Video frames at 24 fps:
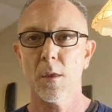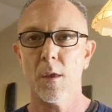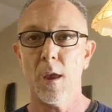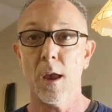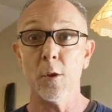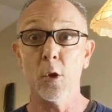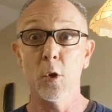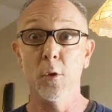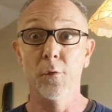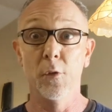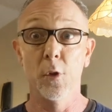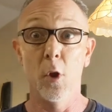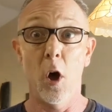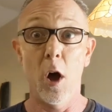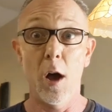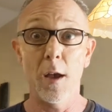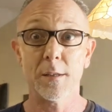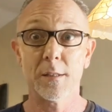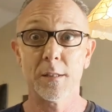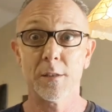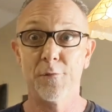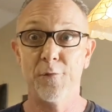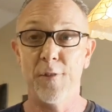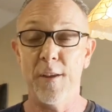and you've
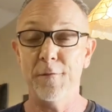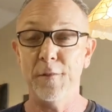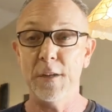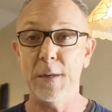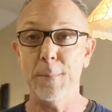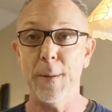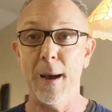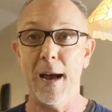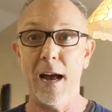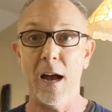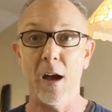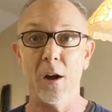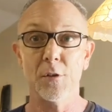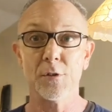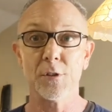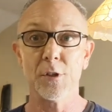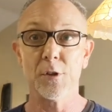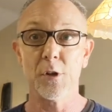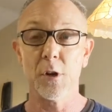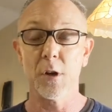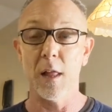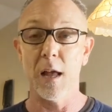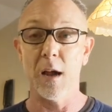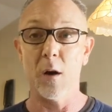lost 50 pounds
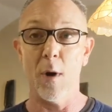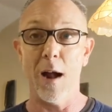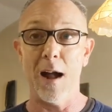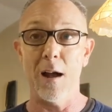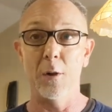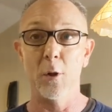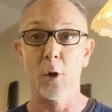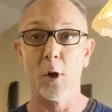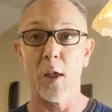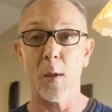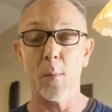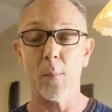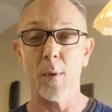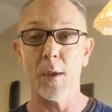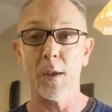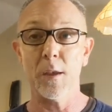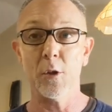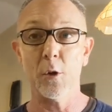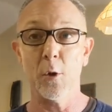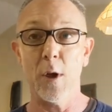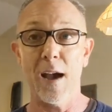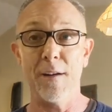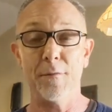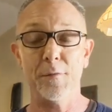and you're like, wow, look at me.
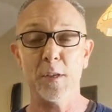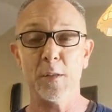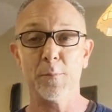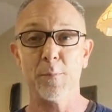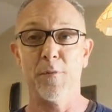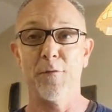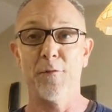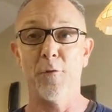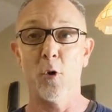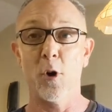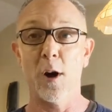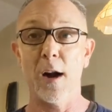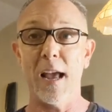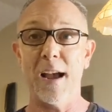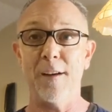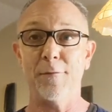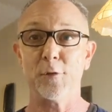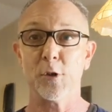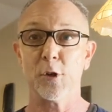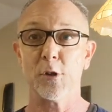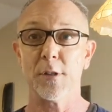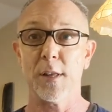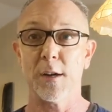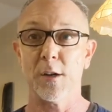And you have these before and
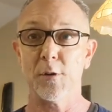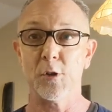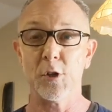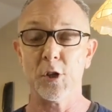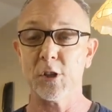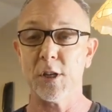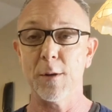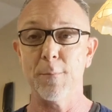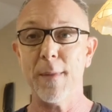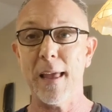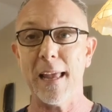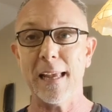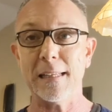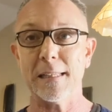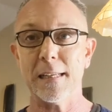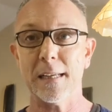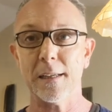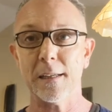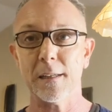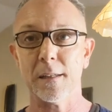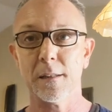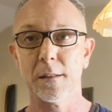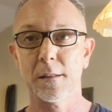afters that are just amazing.